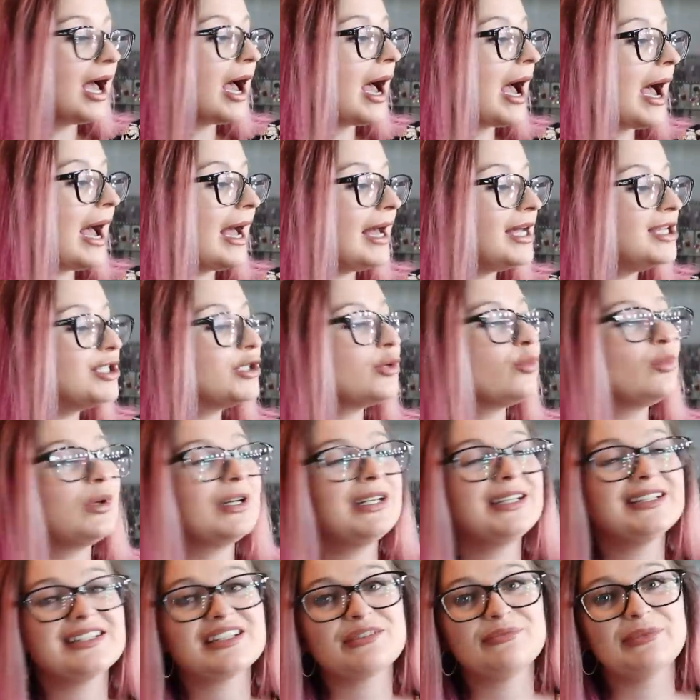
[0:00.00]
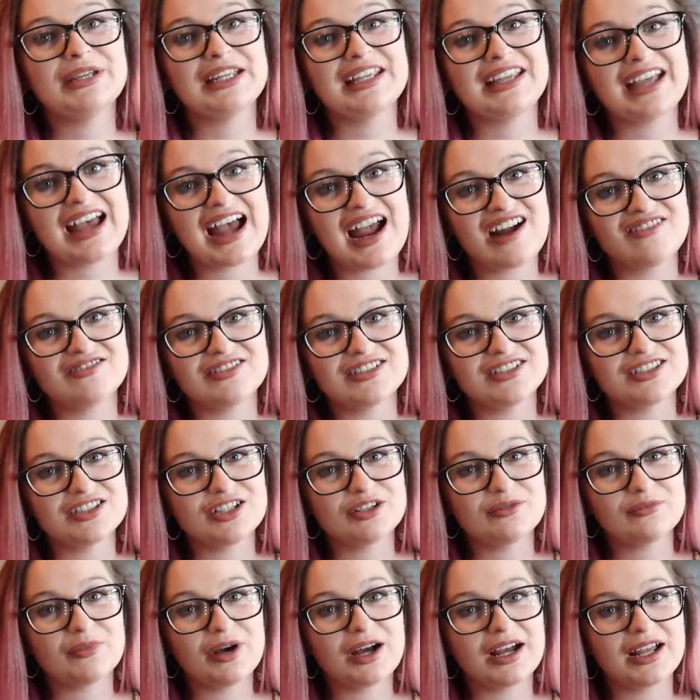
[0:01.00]
and when it's me carrying
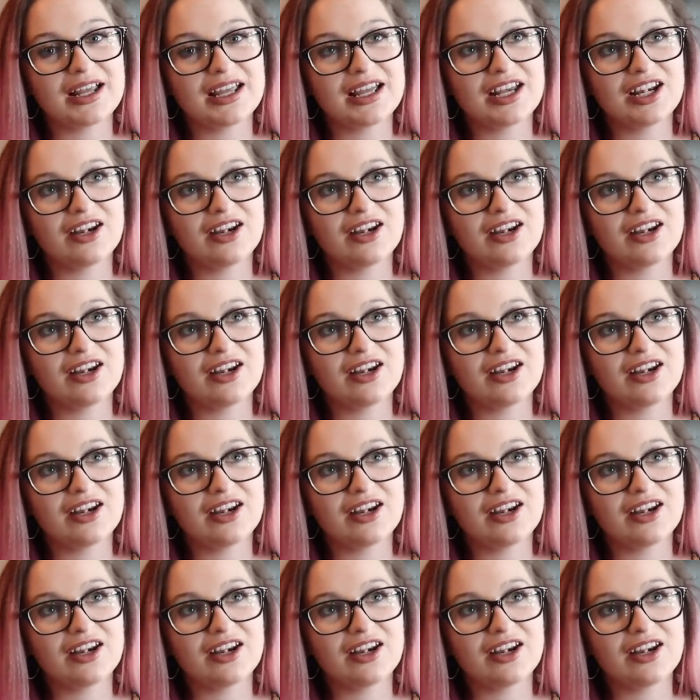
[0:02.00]
them I get